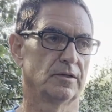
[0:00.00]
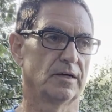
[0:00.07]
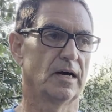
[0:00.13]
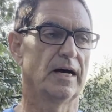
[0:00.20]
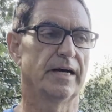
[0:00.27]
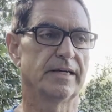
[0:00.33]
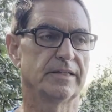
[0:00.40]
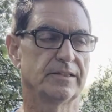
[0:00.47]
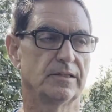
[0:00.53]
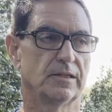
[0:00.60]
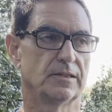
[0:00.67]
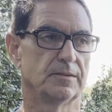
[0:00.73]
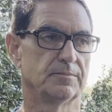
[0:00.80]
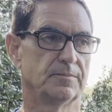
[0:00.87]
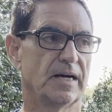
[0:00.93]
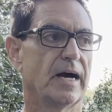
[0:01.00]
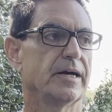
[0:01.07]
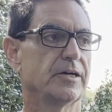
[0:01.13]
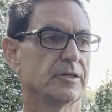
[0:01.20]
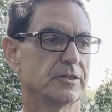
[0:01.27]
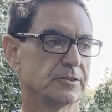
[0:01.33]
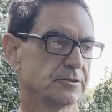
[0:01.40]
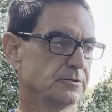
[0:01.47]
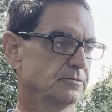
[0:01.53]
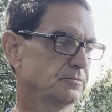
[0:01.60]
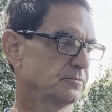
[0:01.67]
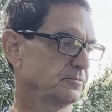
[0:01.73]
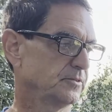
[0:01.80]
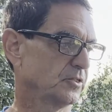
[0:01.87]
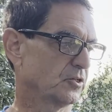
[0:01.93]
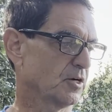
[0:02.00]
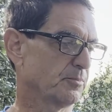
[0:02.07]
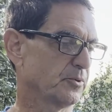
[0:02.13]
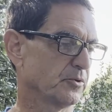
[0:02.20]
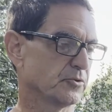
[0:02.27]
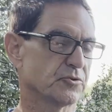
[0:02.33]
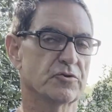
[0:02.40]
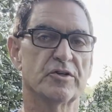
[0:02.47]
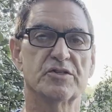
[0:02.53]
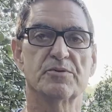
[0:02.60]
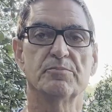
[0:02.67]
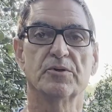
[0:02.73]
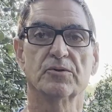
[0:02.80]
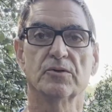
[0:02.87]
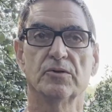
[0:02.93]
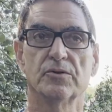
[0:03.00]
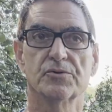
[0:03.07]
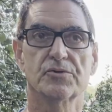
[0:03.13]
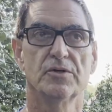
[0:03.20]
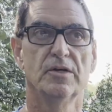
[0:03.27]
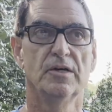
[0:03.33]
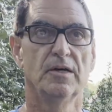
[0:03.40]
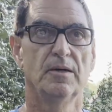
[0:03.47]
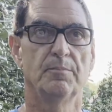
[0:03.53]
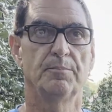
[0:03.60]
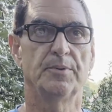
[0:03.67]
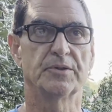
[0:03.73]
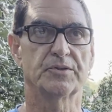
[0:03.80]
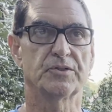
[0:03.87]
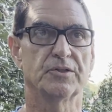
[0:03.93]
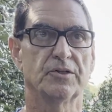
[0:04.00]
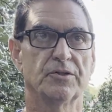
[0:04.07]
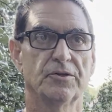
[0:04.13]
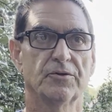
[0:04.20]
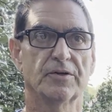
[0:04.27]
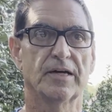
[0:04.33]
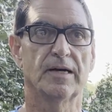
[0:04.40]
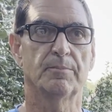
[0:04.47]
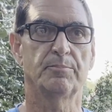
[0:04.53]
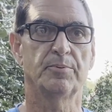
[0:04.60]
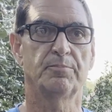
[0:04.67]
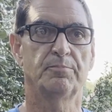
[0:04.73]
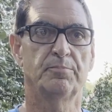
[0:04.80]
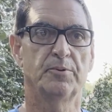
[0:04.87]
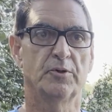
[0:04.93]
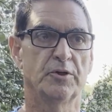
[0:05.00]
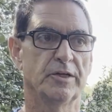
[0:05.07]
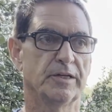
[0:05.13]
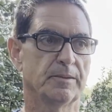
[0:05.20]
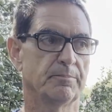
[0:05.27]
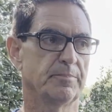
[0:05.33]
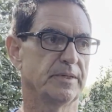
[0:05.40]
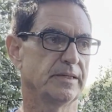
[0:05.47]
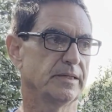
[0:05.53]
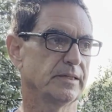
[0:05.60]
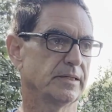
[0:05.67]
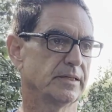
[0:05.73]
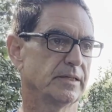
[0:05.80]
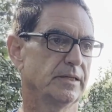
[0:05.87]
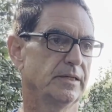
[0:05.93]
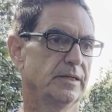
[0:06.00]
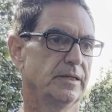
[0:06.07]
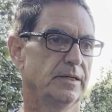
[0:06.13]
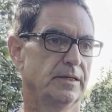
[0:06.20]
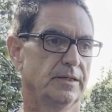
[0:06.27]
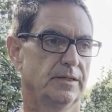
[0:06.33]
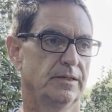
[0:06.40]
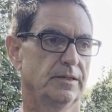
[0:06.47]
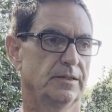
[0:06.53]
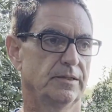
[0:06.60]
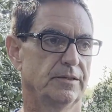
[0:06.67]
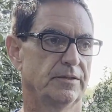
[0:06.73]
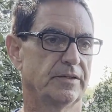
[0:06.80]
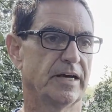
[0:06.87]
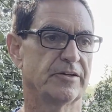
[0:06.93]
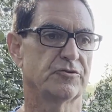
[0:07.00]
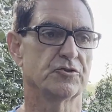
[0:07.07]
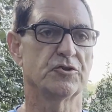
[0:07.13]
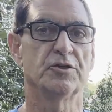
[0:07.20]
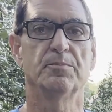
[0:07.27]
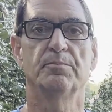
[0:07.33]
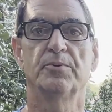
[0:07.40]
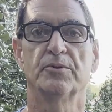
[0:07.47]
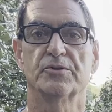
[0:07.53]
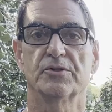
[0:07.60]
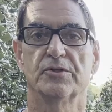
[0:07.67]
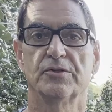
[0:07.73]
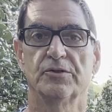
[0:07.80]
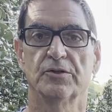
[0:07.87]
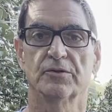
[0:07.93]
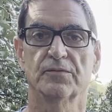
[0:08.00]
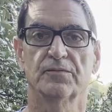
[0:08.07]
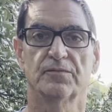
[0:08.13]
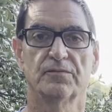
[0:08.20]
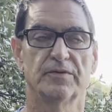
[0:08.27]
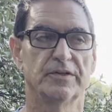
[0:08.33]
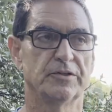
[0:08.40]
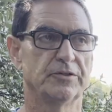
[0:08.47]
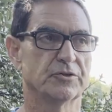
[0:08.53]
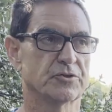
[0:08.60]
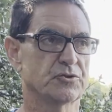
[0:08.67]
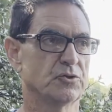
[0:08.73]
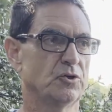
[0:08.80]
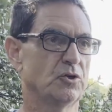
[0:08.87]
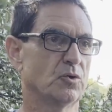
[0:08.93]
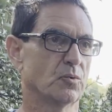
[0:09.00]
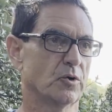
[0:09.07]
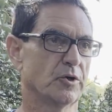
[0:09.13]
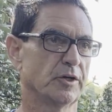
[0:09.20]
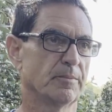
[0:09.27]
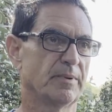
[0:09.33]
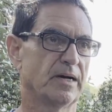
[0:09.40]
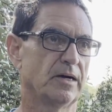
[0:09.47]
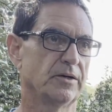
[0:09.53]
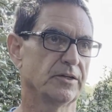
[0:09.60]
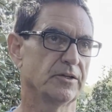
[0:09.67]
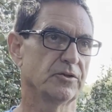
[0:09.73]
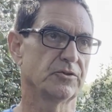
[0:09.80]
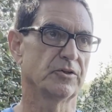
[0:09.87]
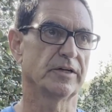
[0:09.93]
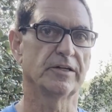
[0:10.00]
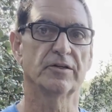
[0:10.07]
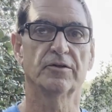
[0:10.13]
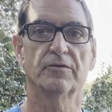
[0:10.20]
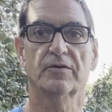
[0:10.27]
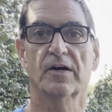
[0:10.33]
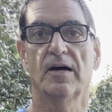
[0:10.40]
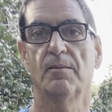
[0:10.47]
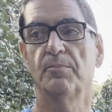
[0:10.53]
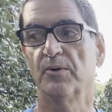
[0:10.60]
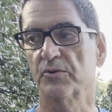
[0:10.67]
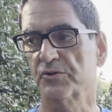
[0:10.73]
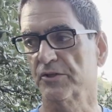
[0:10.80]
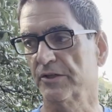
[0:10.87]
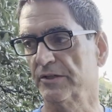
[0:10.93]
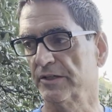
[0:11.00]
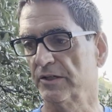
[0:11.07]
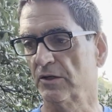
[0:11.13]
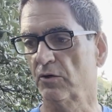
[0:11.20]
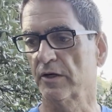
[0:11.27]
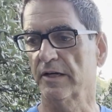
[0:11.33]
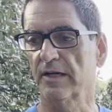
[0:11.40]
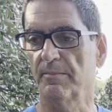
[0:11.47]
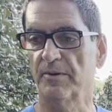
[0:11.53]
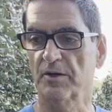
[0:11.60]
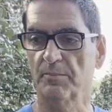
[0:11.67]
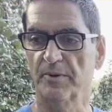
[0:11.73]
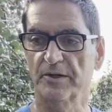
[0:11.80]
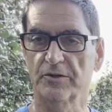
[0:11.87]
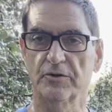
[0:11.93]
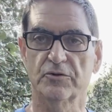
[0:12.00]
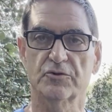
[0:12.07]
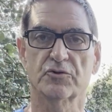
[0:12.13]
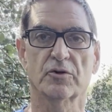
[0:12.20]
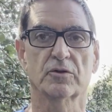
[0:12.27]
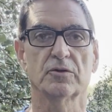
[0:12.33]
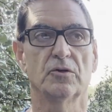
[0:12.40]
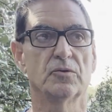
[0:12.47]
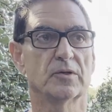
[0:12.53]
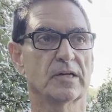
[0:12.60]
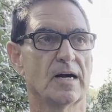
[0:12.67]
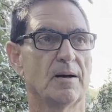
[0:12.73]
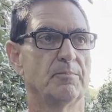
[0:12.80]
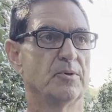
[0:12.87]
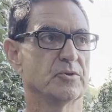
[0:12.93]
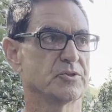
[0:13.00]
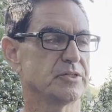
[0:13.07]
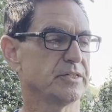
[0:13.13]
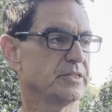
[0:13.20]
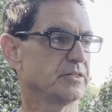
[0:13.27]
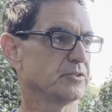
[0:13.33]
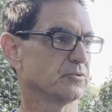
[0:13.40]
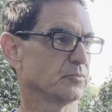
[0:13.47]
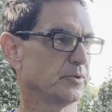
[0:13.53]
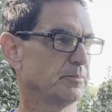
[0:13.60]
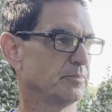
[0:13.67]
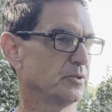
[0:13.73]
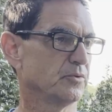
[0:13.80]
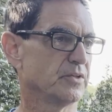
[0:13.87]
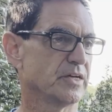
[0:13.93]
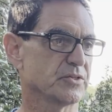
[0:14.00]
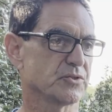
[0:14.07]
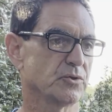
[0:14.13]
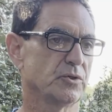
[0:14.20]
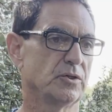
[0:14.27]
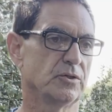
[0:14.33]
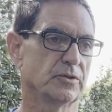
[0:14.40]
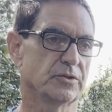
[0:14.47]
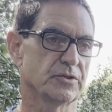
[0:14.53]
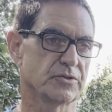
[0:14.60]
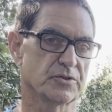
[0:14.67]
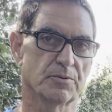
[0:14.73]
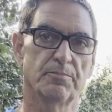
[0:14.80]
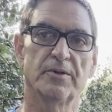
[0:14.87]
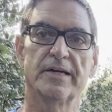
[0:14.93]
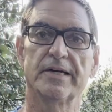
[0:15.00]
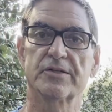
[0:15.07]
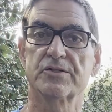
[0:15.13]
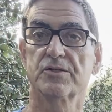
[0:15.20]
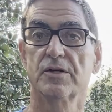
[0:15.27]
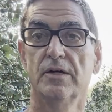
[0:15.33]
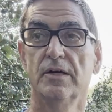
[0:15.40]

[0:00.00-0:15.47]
iron, a couple other trace minerals, but you're not putting big nitrogen inputs into your soil, worrying about, did I get enough compost in it? Okay, I better bring another truckload of compost in to rebuild that soil, because the plants,